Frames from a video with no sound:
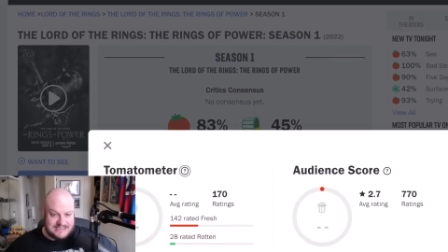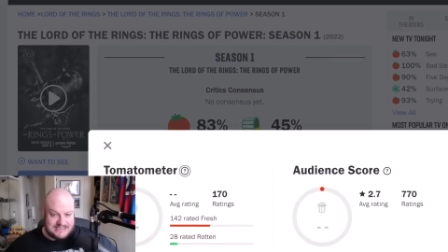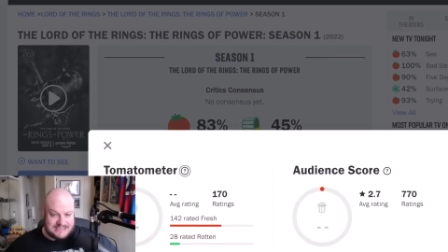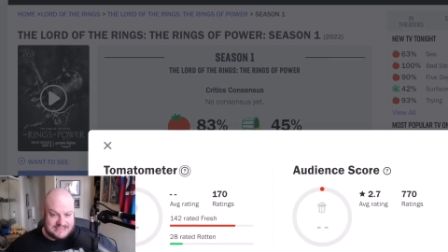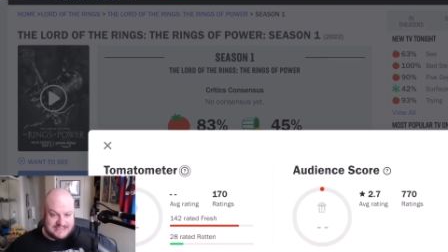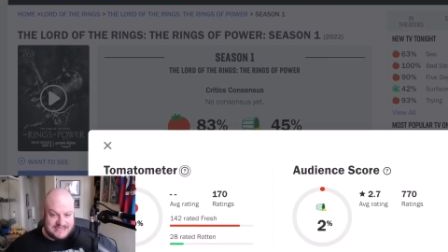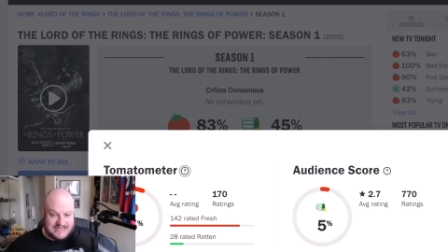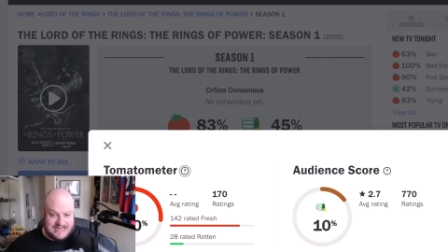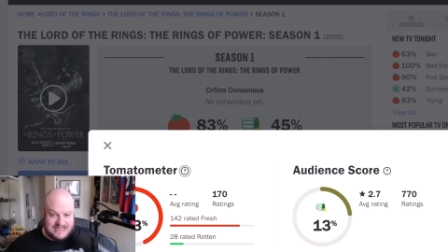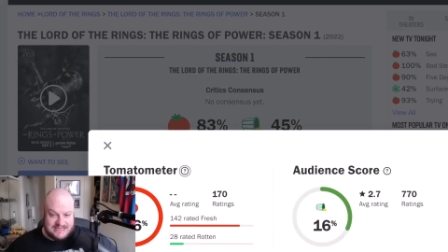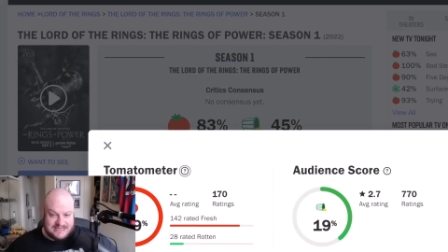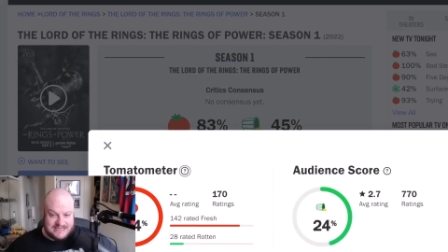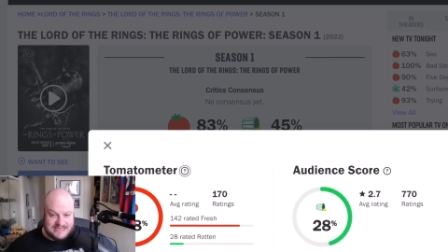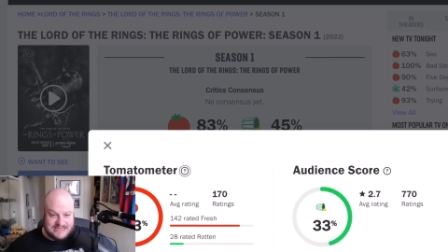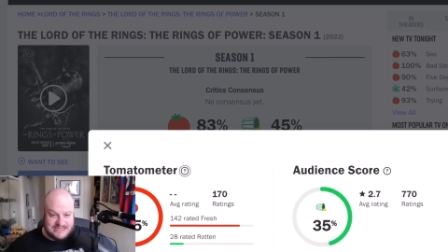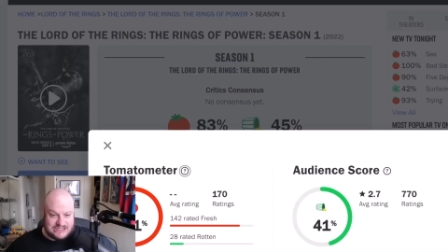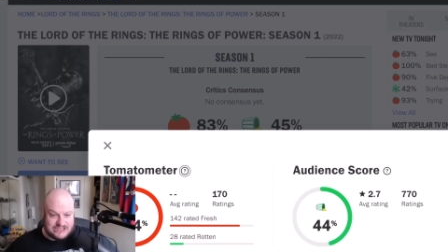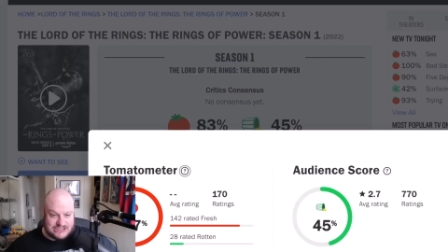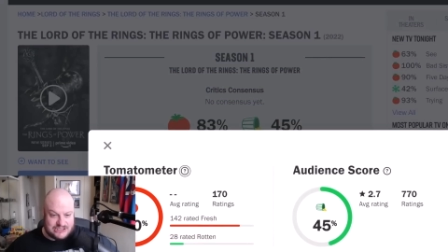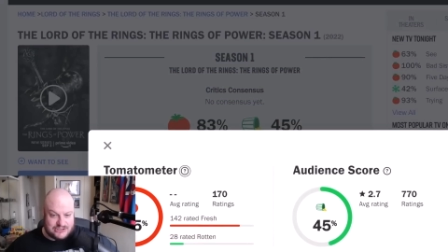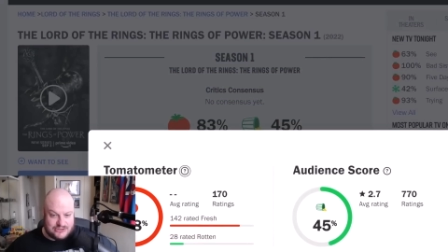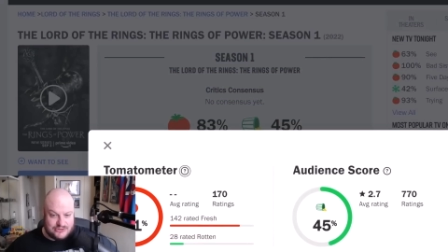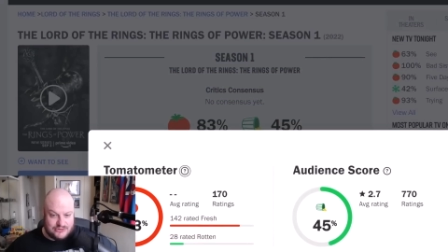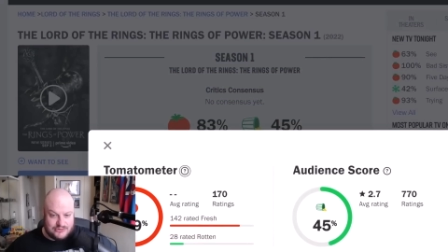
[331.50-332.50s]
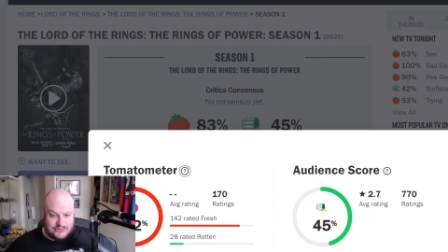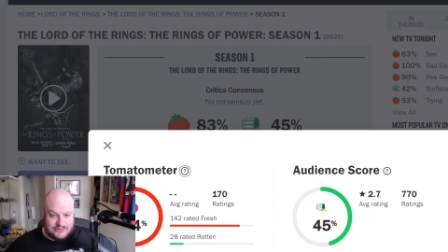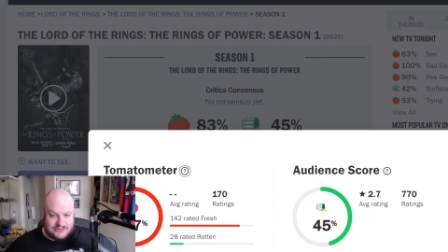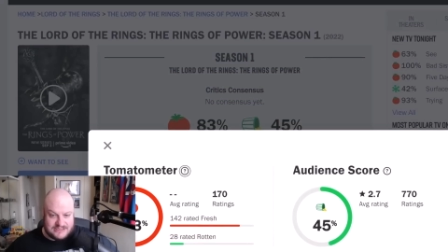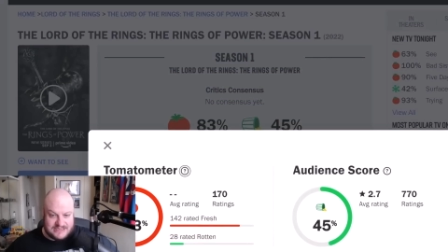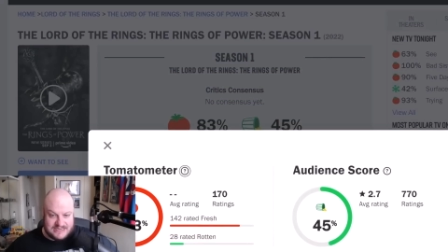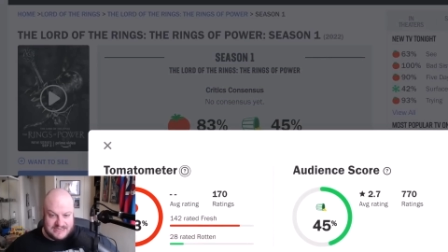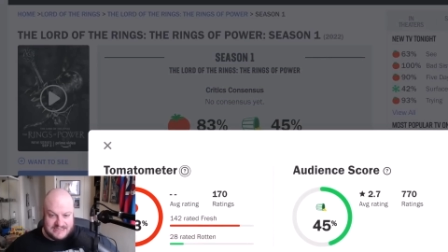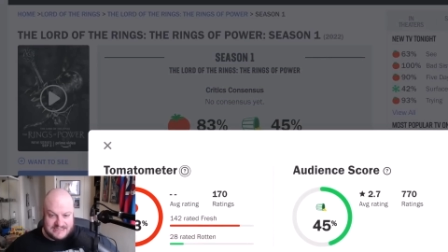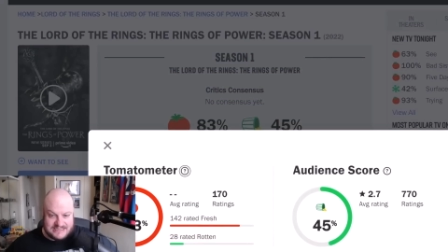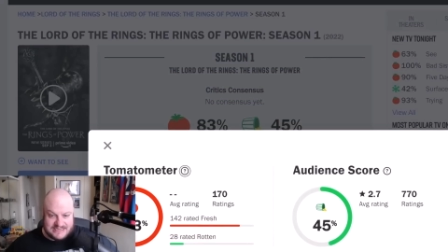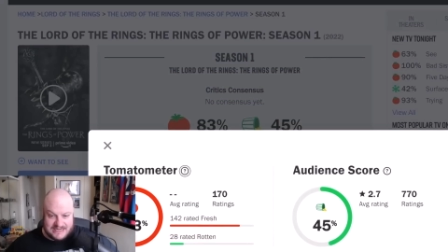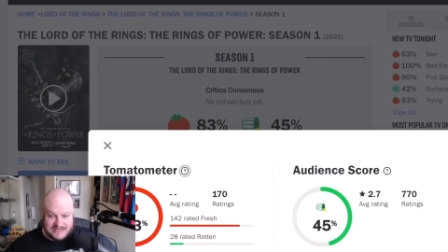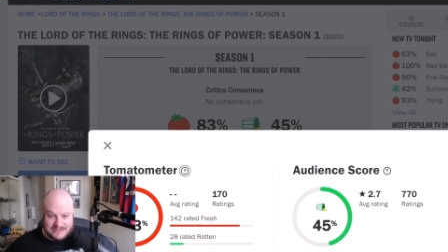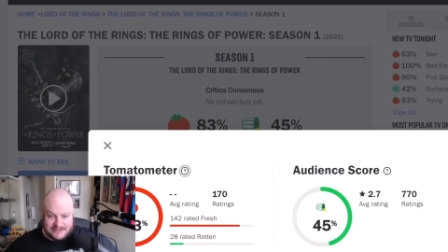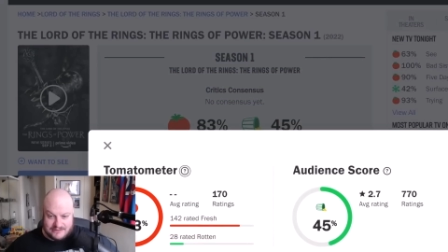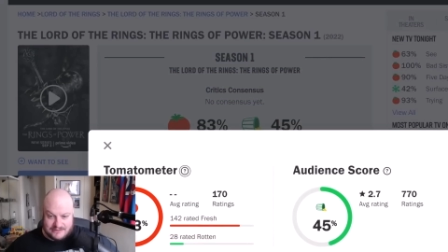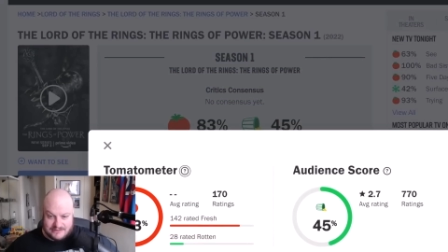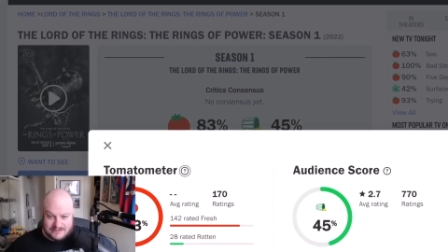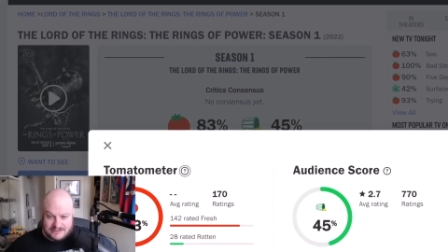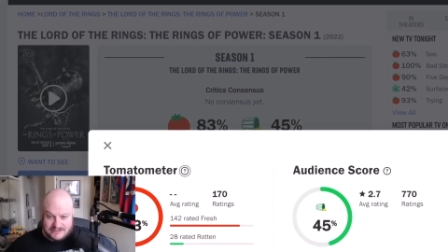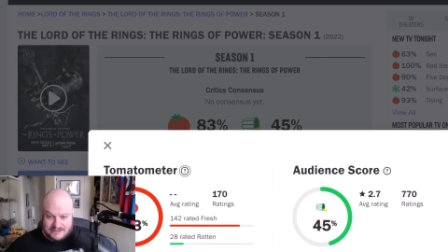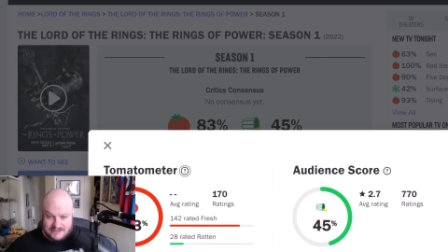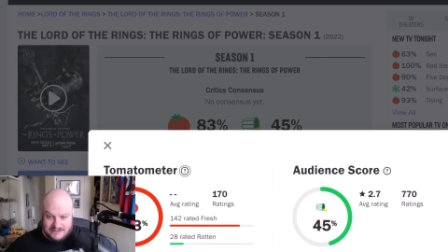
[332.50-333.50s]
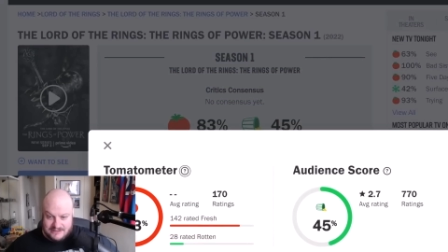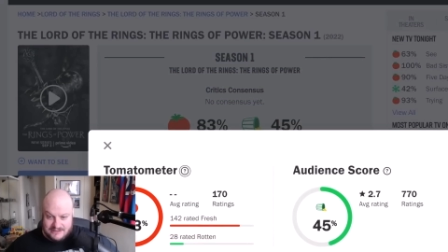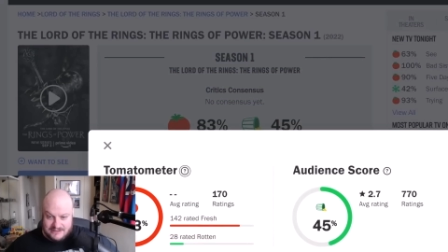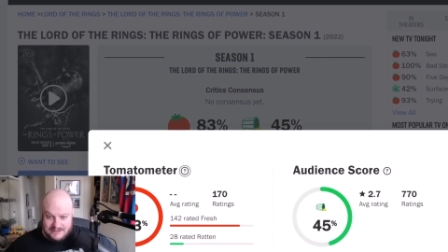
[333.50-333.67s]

see these score details.